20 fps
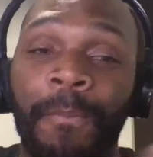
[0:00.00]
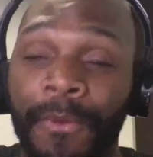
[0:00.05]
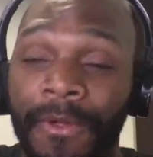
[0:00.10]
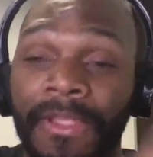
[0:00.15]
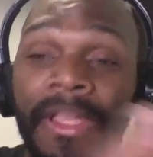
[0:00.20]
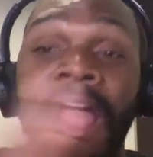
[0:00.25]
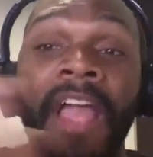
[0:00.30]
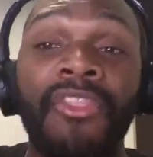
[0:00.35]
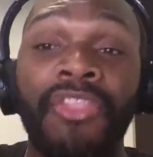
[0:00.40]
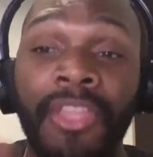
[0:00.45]

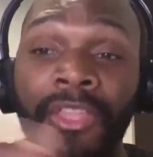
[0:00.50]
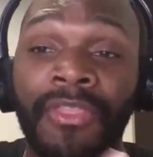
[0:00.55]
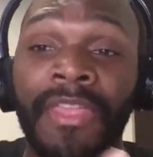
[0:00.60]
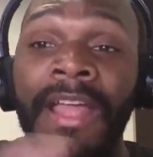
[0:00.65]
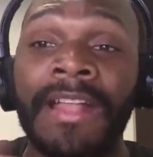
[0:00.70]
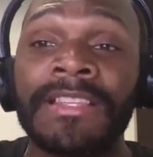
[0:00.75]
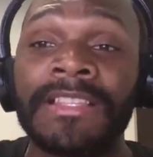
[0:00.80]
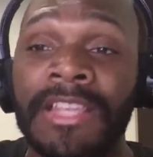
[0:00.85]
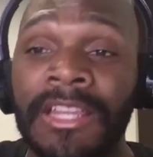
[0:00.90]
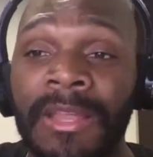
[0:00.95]
I think that's
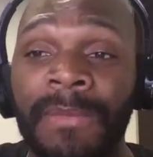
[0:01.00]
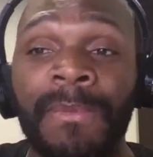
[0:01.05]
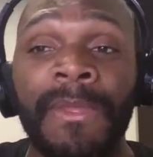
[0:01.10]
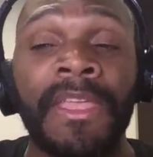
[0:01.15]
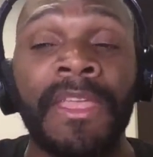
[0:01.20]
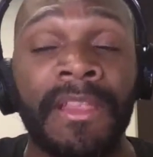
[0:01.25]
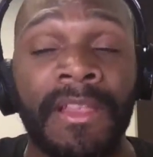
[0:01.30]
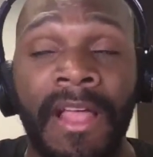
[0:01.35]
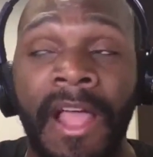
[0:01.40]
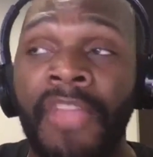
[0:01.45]
going to
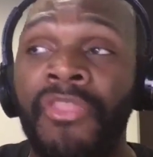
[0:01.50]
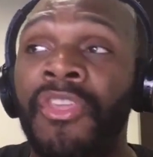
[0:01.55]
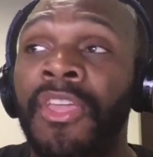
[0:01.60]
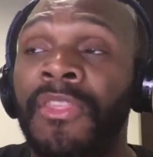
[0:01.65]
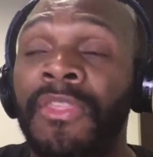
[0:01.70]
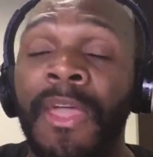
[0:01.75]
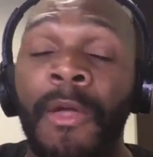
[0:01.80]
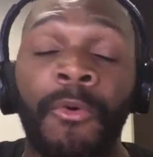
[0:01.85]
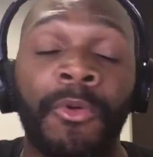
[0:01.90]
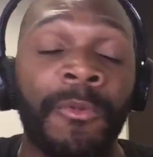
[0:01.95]
be. I think
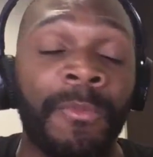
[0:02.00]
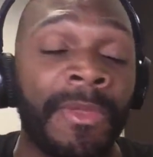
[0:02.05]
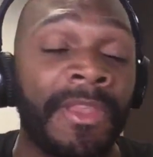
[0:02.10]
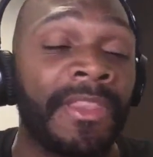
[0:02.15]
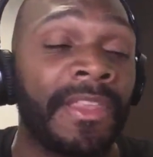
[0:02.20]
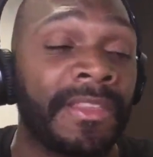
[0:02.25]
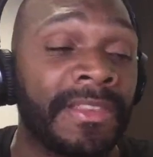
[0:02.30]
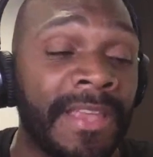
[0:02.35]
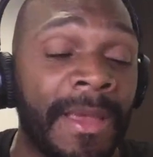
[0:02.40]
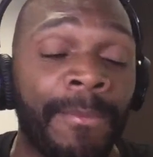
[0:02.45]
that would be the
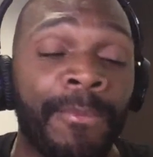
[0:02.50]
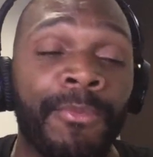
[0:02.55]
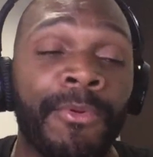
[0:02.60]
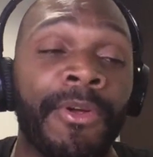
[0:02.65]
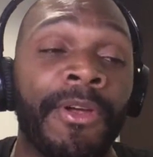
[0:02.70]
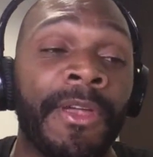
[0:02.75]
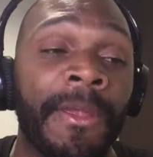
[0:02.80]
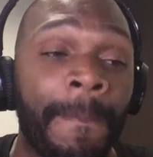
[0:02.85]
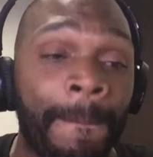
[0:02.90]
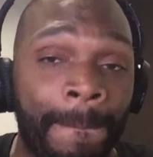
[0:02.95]

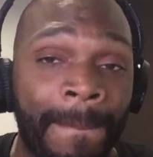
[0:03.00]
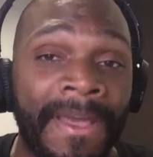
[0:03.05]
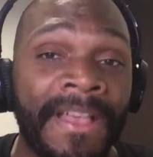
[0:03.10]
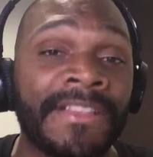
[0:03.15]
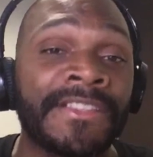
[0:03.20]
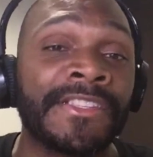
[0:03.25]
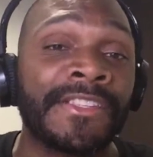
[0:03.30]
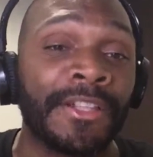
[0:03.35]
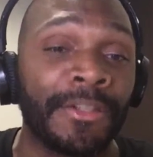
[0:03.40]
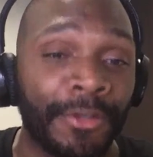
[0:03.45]
temporary best
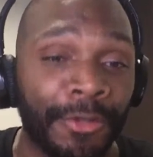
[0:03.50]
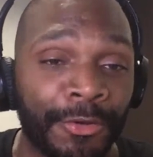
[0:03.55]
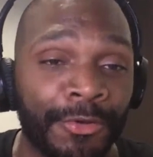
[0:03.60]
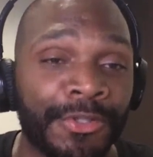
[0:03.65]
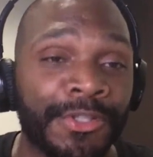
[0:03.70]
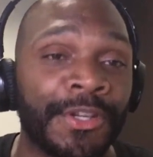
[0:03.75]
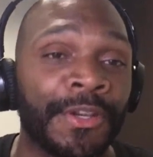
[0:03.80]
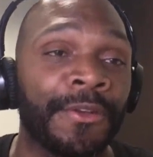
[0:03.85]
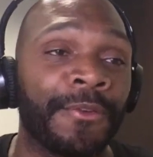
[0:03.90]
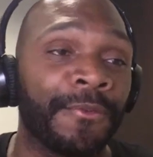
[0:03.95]

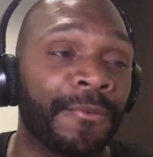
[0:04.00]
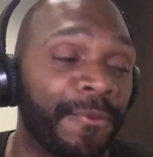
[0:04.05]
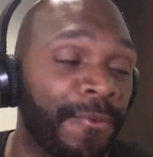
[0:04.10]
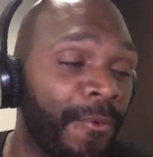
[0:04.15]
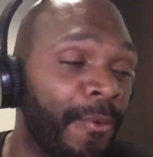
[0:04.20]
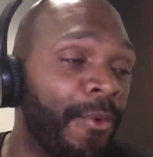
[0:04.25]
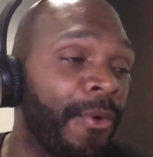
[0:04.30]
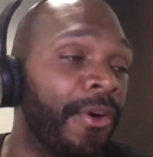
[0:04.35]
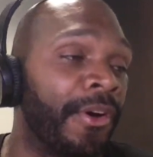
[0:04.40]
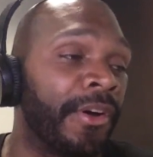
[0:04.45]
solution
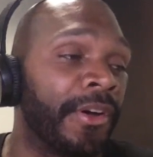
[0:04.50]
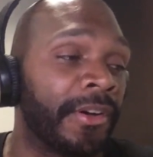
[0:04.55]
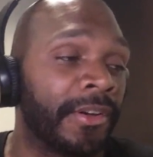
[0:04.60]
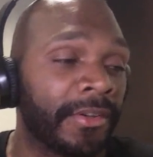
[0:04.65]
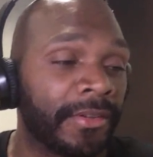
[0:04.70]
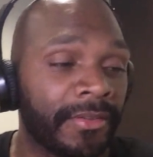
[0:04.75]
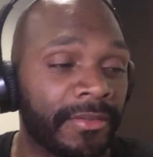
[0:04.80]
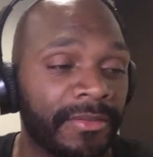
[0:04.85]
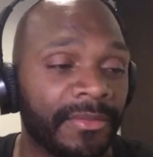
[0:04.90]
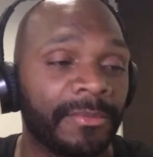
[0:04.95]
for
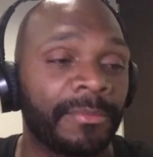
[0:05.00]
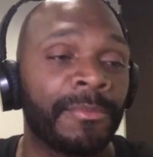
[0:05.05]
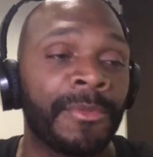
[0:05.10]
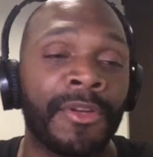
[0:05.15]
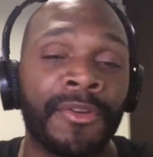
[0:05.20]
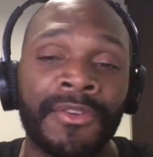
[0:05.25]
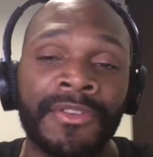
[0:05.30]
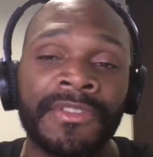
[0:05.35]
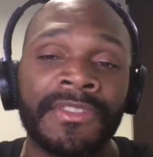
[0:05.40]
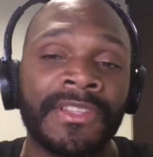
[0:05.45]

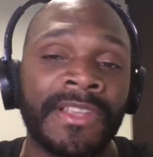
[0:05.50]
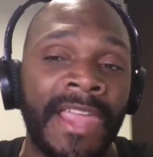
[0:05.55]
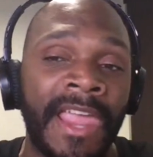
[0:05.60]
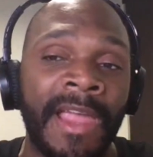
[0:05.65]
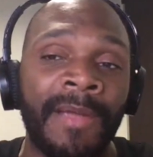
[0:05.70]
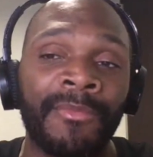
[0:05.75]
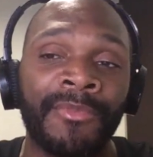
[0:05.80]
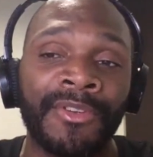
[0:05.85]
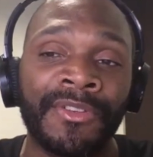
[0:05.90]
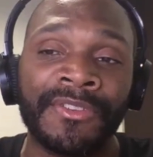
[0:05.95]
mirrorless
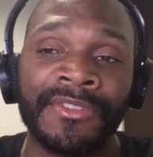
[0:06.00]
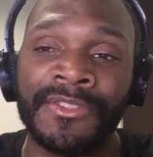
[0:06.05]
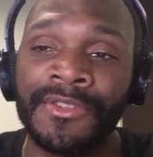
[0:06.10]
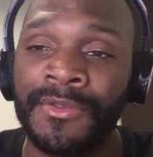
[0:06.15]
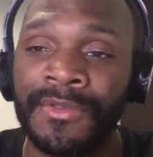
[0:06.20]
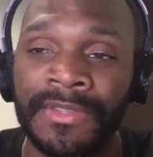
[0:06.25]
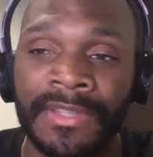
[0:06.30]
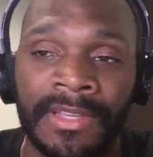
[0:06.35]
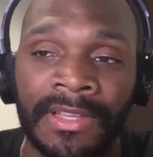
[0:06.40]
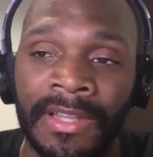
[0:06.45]
cameras
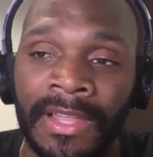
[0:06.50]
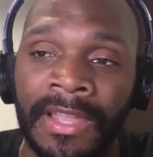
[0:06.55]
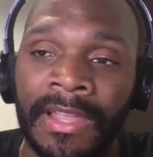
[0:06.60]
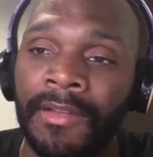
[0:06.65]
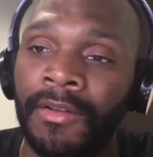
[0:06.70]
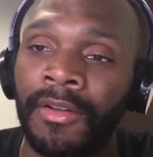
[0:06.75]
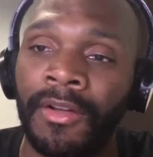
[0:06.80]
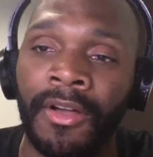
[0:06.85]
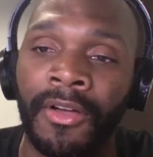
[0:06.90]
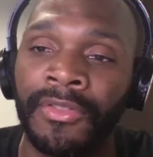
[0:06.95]
using like
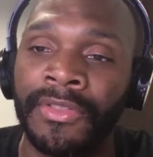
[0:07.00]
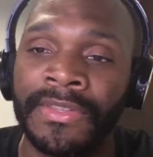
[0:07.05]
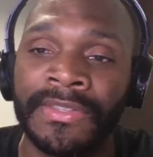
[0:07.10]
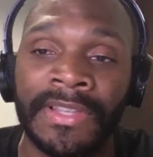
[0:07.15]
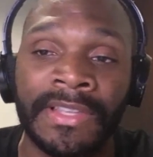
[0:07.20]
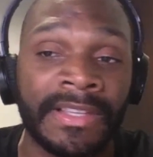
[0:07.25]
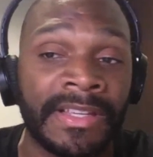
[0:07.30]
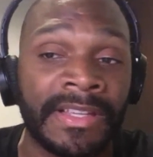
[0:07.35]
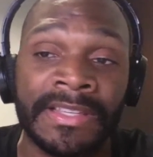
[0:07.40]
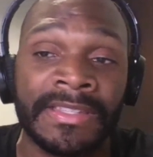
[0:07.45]
all these lenses.
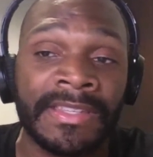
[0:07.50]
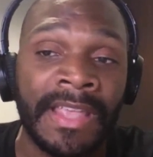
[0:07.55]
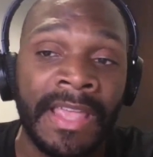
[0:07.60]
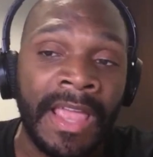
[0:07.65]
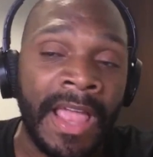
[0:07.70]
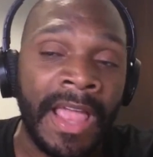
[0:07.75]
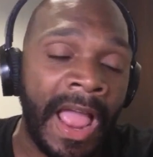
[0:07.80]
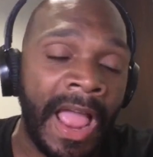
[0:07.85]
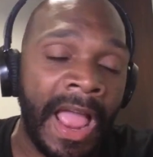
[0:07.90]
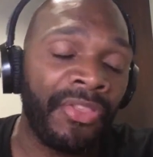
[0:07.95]
Because
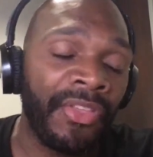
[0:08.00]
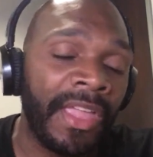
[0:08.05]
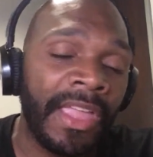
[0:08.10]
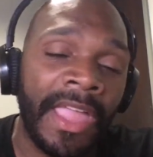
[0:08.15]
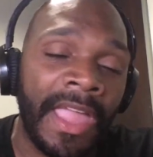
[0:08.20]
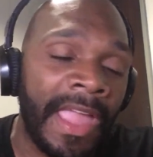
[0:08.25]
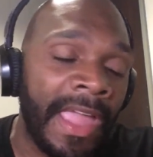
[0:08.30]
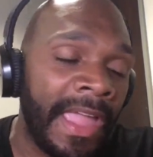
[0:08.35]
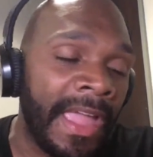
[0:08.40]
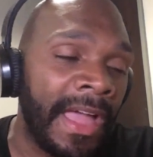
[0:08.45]
I think
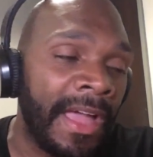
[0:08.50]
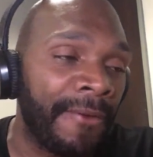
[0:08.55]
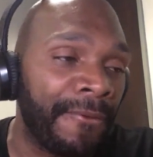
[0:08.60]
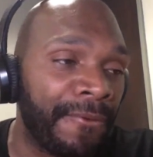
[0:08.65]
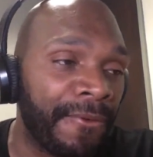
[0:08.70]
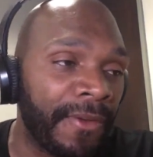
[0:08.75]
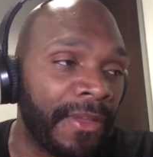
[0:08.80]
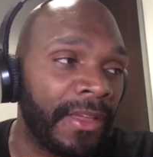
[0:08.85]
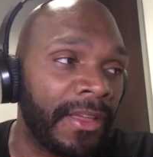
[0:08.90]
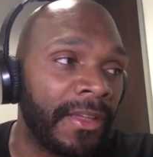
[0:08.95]
AF
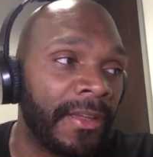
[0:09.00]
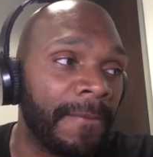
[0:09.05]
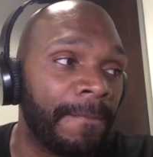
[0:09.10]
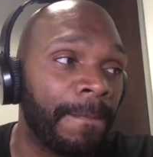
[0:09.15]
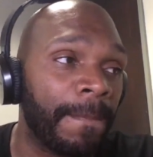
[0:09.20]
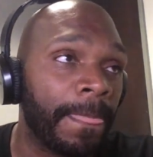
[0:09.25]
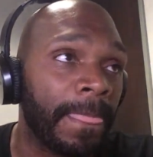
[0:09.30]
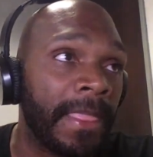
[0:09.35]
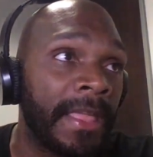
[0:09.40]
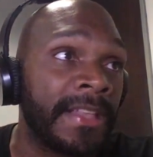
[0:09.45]

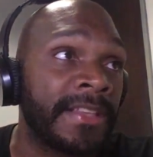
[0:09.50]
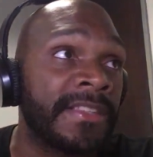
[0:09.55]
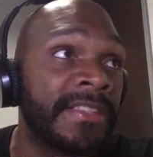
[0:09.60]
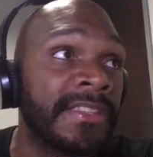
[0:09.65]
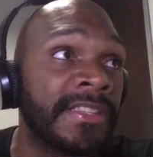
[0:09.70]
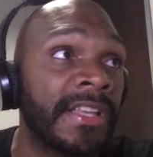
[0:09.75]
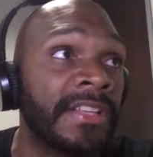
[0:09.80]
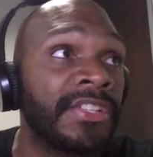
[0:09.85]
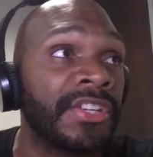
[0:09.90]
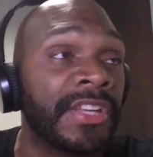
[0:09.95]

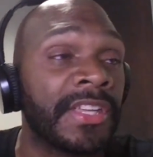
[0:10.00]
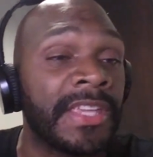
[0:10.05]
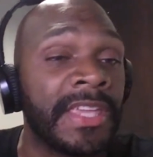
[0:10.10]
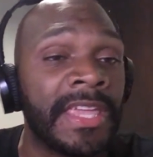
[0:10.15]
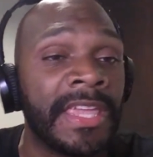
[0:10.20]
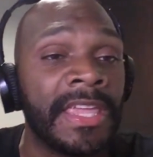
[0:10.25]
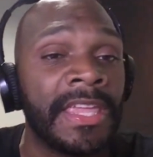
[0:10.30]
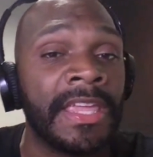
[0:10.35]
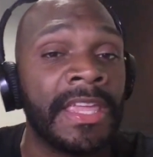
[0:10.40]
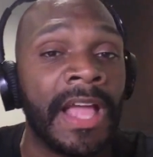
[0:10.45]
is such a
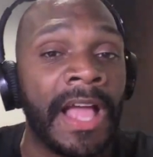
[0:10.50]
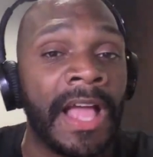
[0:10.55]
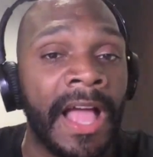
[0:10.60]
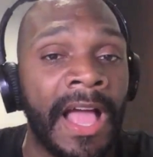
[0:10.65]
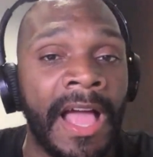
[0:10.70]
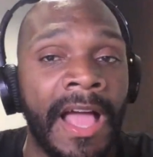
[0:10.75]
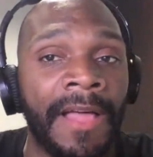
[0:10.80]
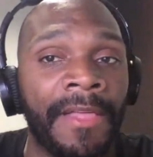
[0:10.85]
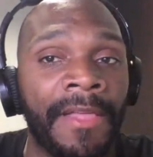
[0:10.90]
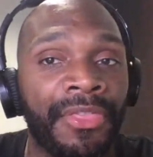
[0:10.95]
key
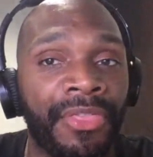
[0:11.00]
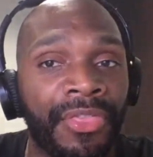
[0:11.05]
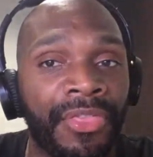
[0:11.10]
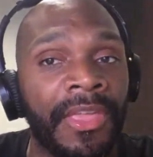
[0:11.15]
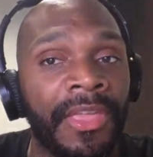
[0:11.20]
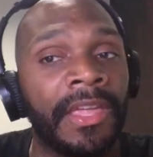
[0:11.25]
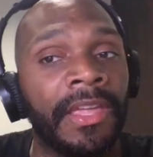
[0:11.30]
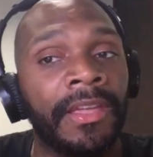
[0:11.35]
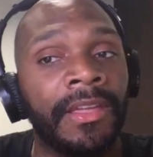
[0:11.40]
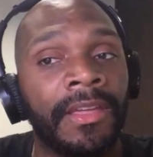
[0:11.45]

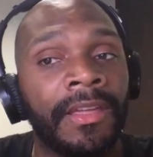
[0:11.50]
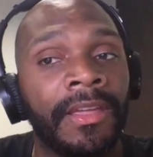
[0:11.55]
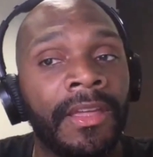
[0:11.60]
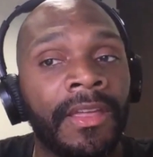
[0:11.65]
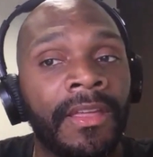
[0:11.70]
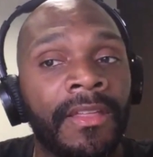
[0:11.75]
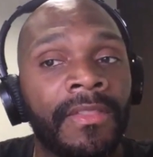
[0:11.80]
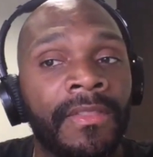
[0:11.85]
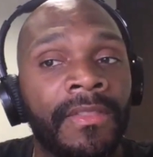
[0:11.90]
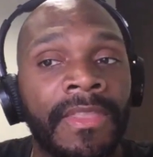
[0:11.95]
thing
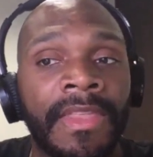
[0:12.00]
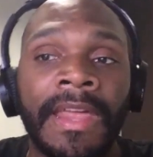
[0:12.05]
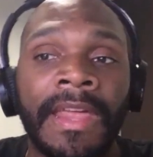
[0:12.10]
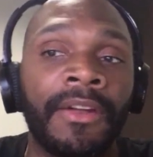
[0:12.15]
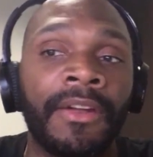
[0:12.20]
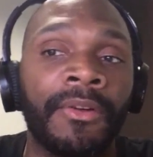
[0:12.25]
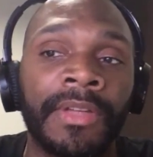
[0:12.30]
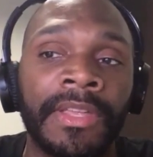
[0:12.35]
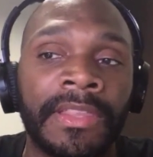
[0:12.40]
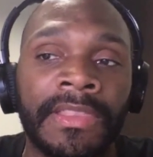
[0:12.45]
that I
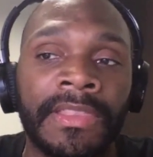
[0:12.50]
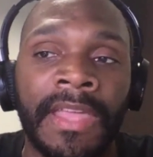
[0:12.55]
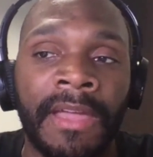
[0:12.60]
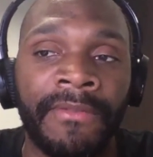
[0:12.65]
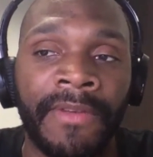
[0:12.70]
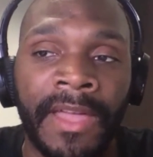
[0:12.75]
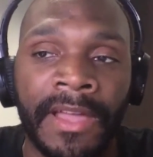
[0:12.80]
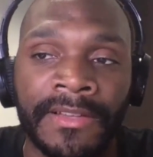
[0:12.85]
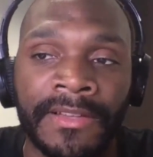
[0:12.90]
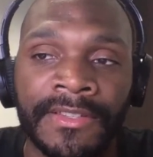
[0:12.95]
don't get to
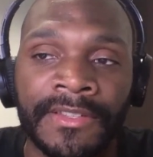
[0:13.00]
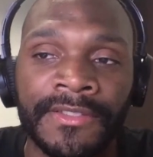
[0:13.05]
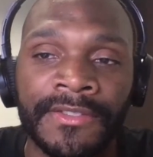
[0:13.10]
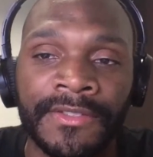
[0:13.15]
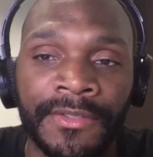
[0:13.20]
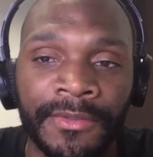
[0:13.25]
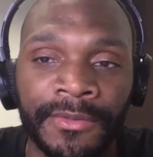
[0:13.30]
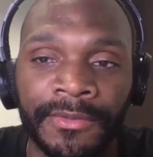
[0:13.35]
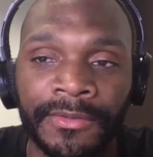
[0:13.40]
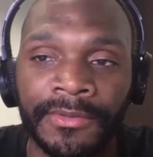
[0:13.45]
have access
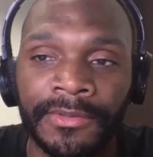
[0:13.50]
to